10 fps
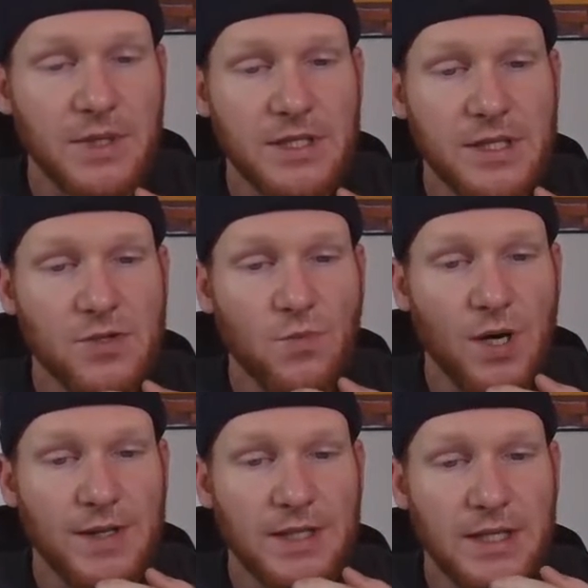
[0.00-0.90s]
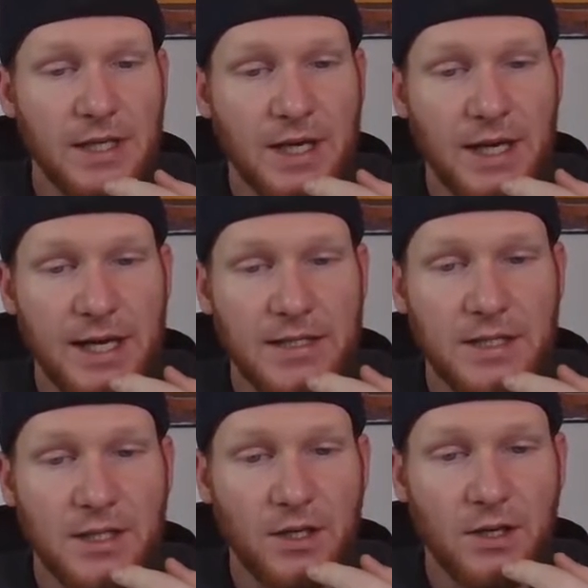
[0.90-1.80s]
This is what the
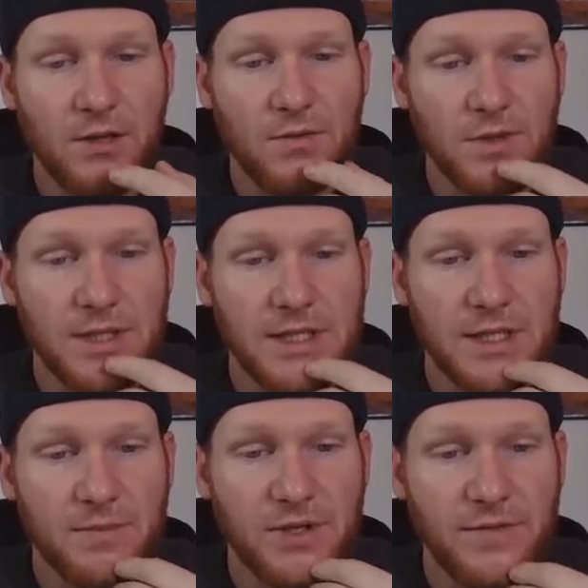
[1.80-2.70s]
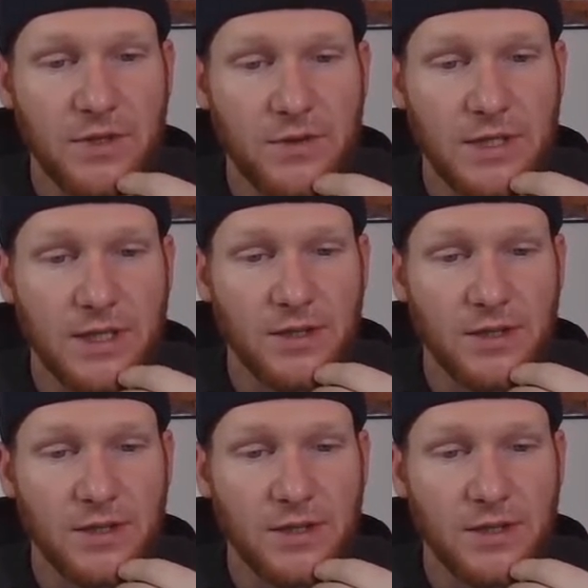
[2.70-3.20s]
SEO listing preview is going to